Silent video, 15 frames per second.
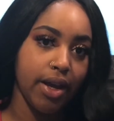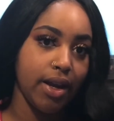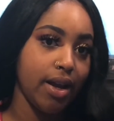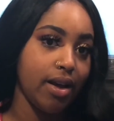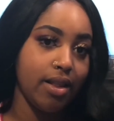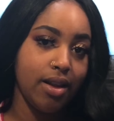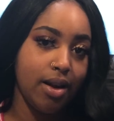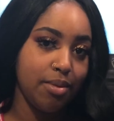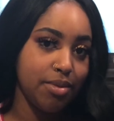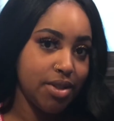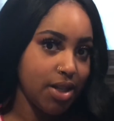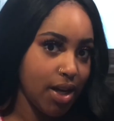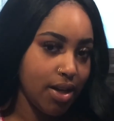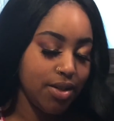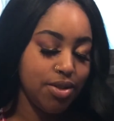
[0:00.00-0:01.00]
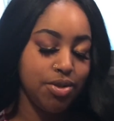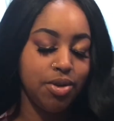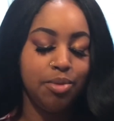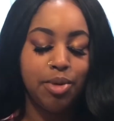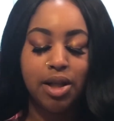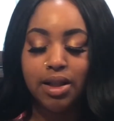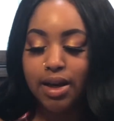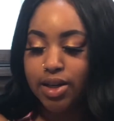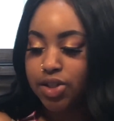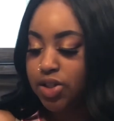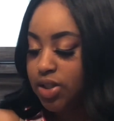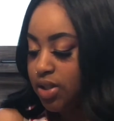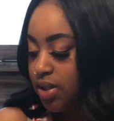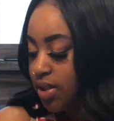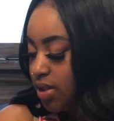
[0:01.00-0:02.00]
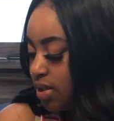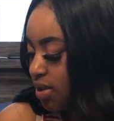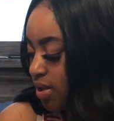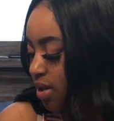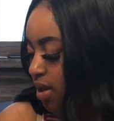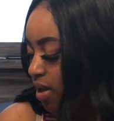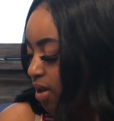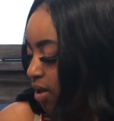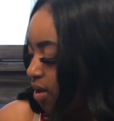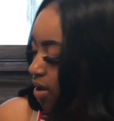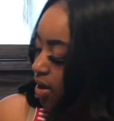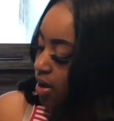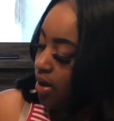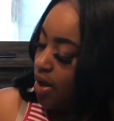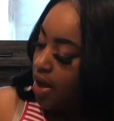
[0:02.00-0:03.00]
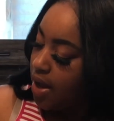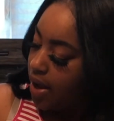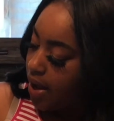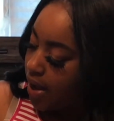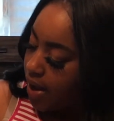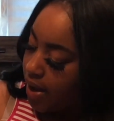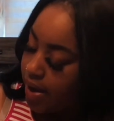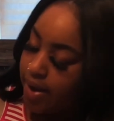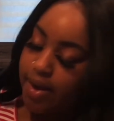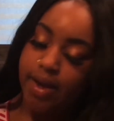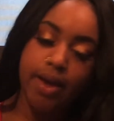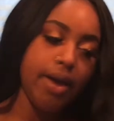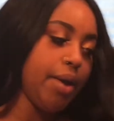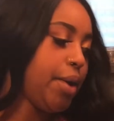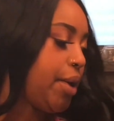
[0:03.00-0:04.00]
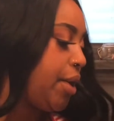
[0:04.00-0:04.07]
Okay, now that I'm done doing my lashes, I